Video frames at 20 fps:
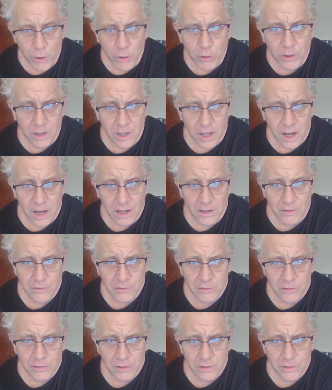
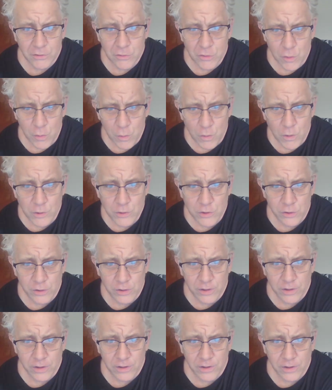brutalized,
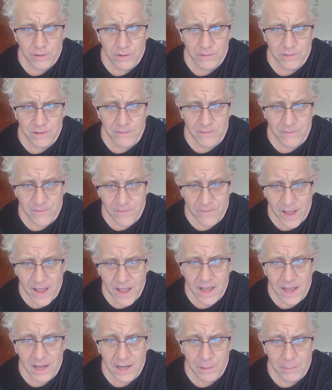tortured,
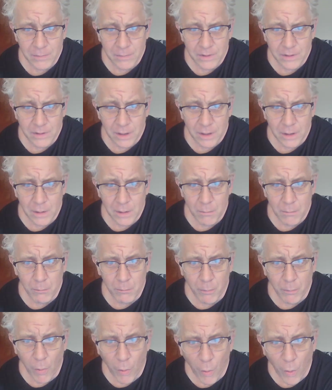defamed,
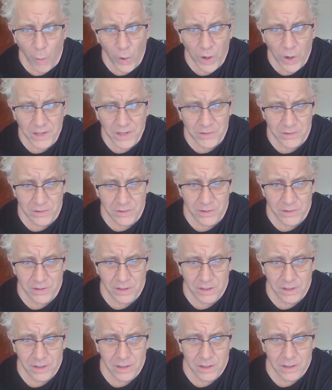
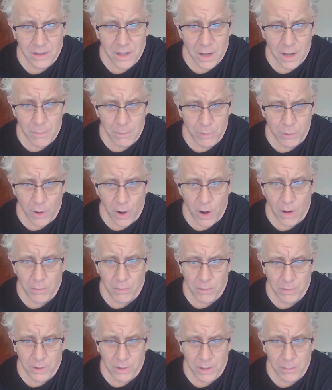poisoned, and
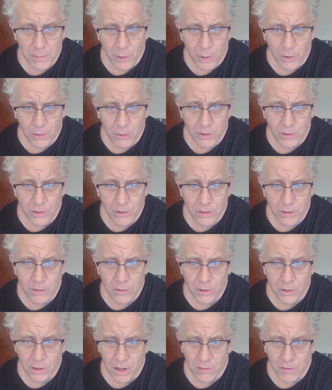probably murdered,
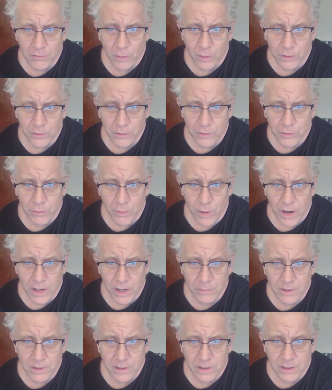your loved ones
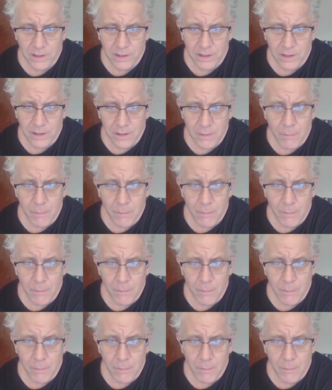raped